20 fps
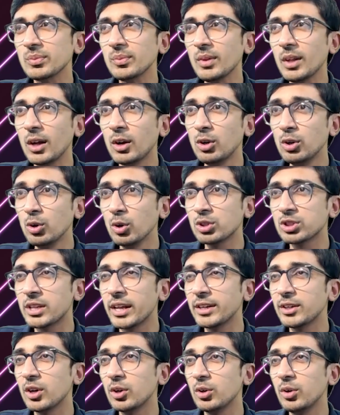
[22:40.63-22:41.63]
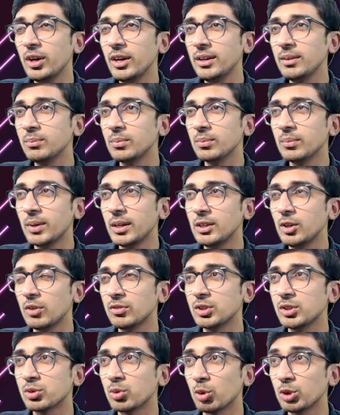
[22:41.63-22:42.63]
looks like you're doing many of
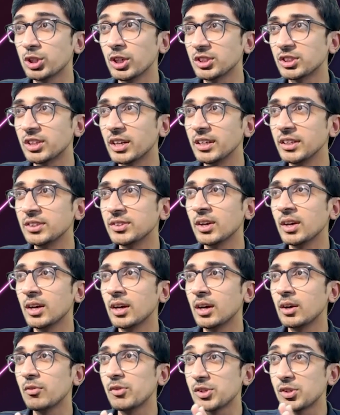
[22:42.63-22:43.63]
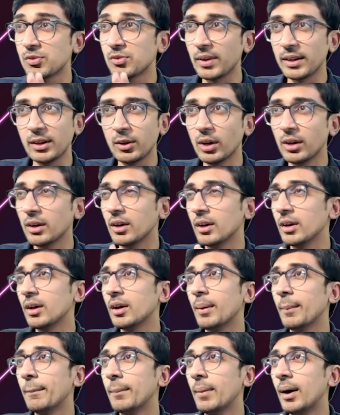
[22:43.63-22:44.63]
these social studies, which is very good,
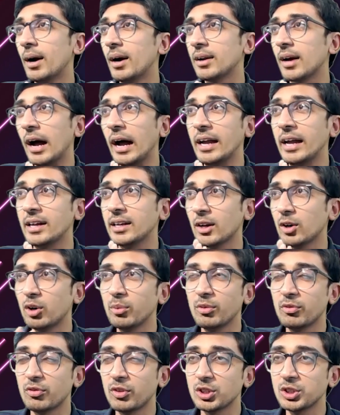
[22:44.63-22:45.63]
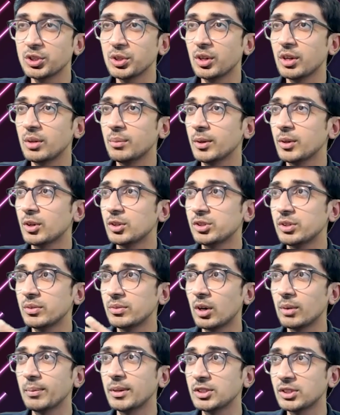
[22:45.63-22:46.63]
but I cannot be for sure because you've
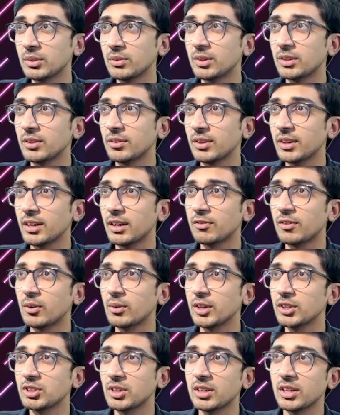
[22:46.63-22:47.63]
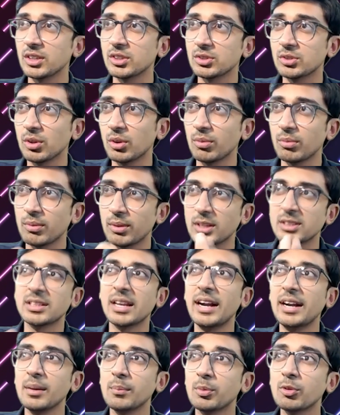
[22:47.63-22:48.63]
not mentioned what Rivergate Foundation does. So a
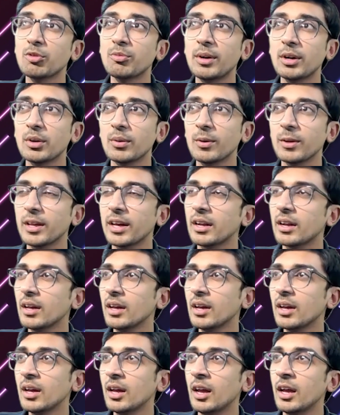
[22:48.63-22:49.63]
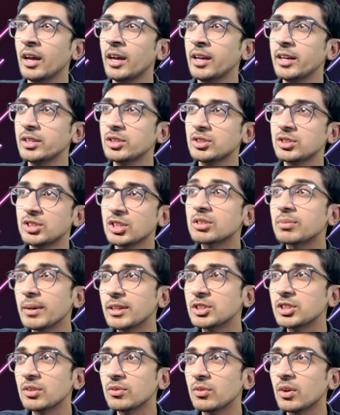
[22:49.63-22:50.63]
slight improvement over there is just
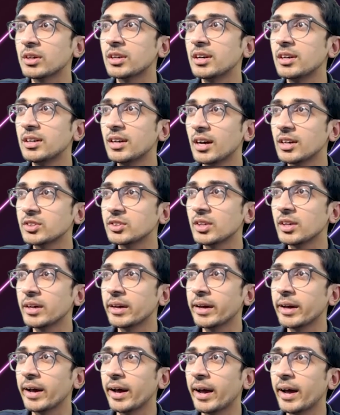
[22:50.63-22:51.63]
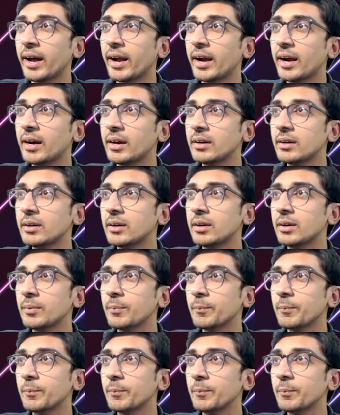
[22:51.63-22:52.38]
mention what it does. And